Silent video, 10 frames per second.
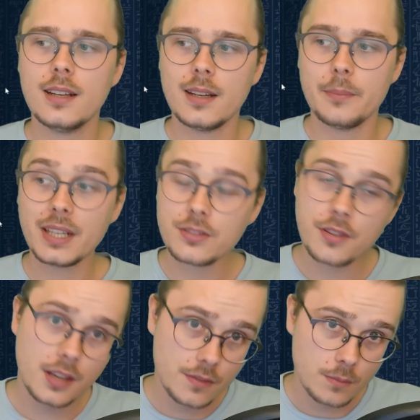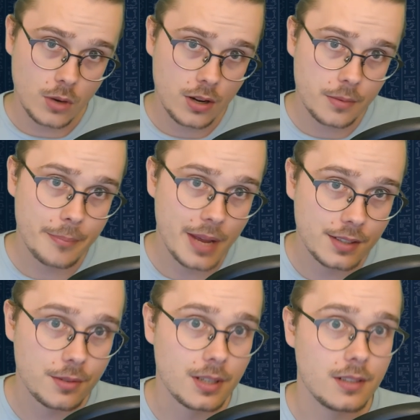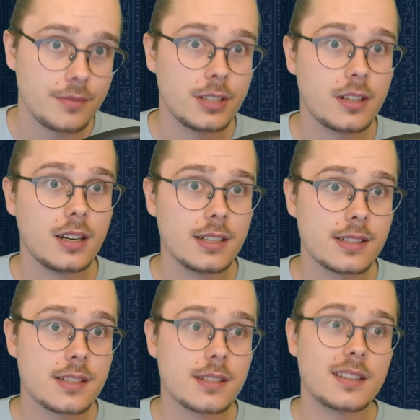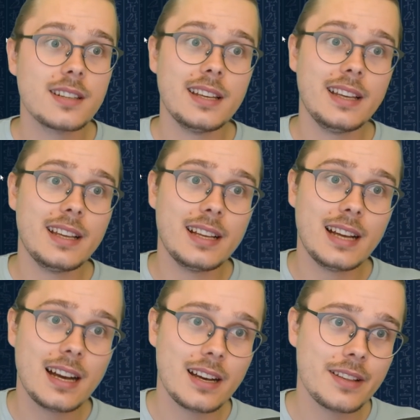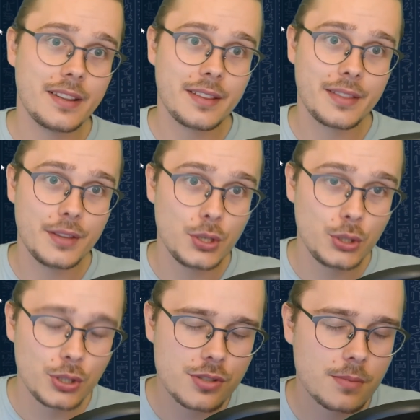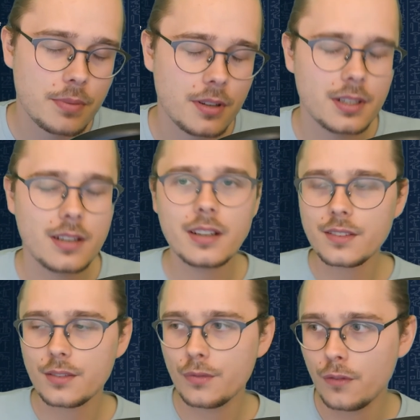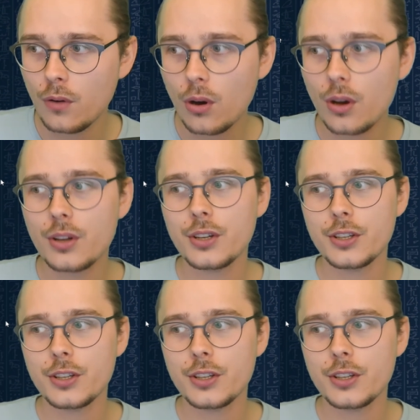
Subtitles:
But to the even more meta relevant cards are the new support cards for